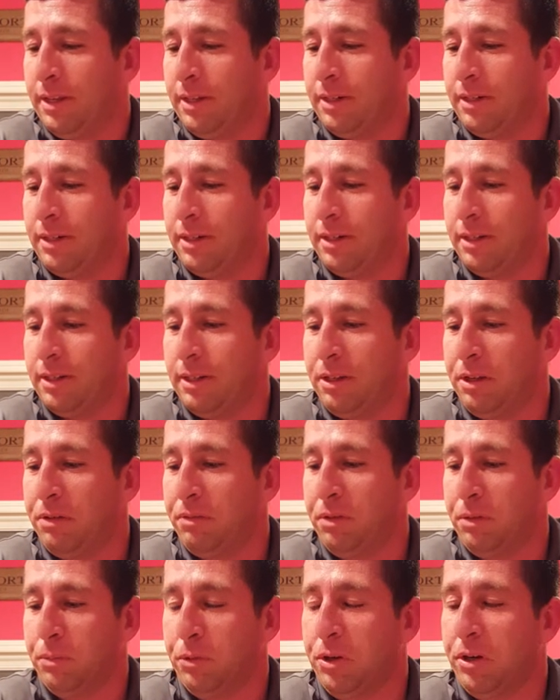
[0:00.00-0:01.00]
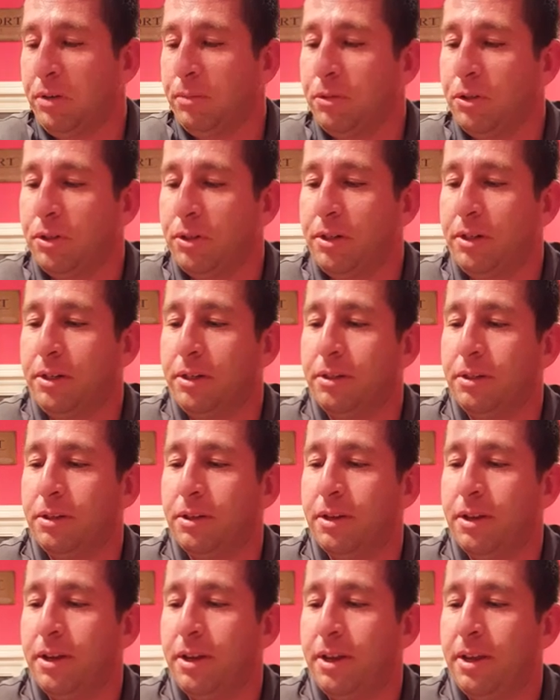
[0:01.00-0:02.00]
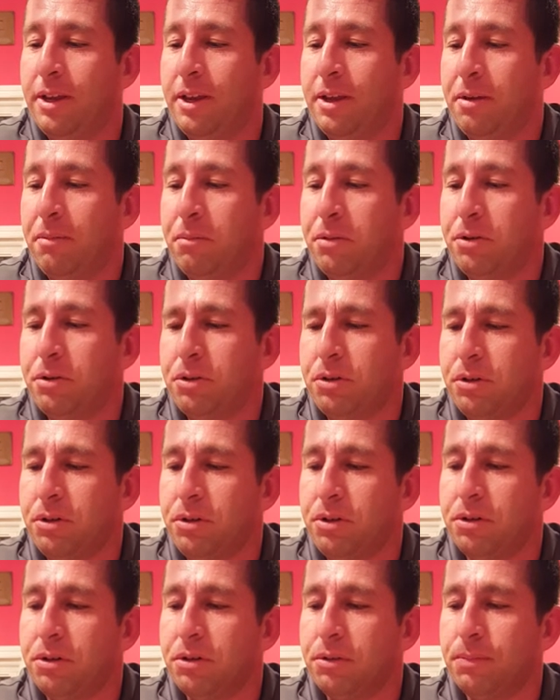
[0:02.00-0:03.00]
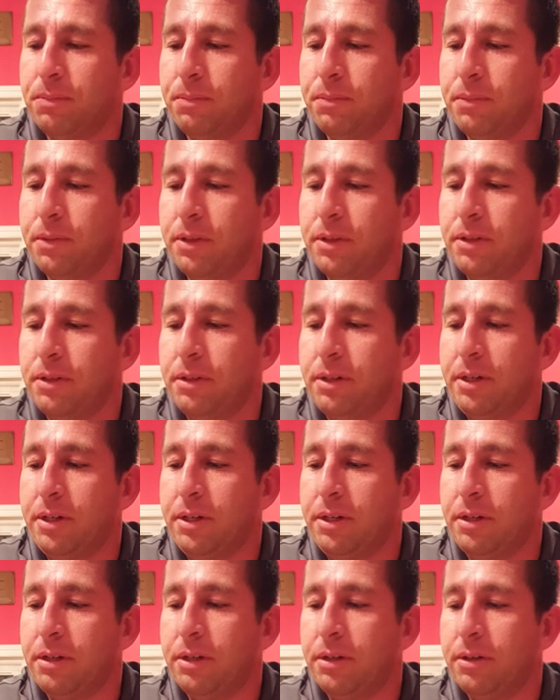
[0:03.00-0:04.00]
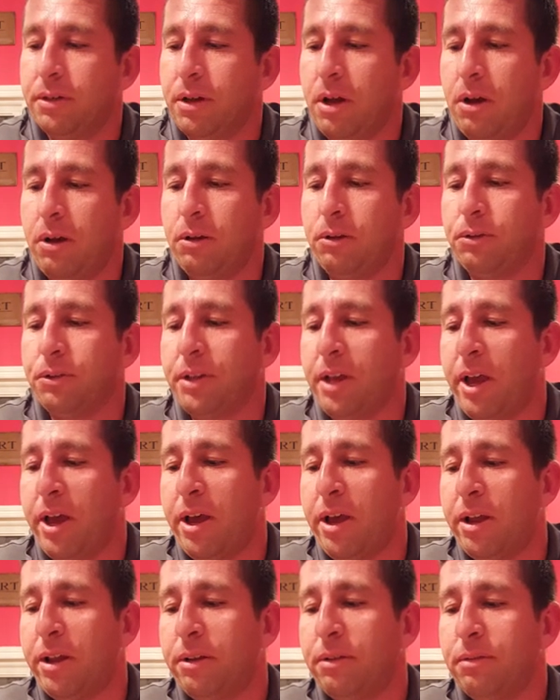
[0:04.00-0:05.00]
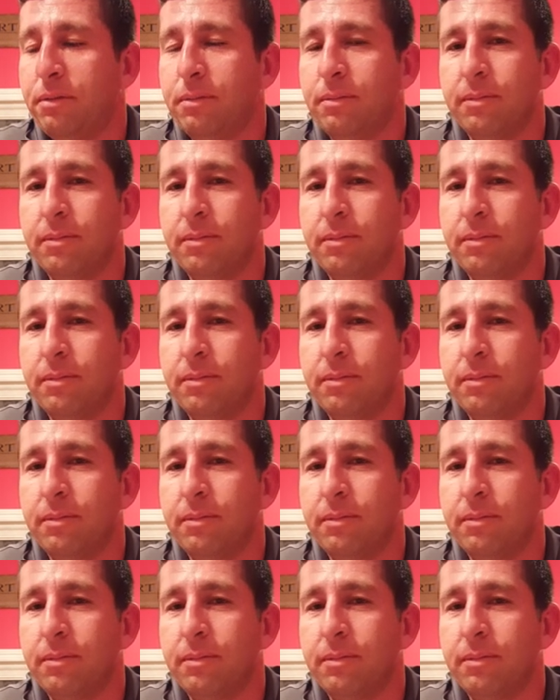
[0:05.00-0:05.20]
Uh, love them green machines. Mr. C. Hall's Guide.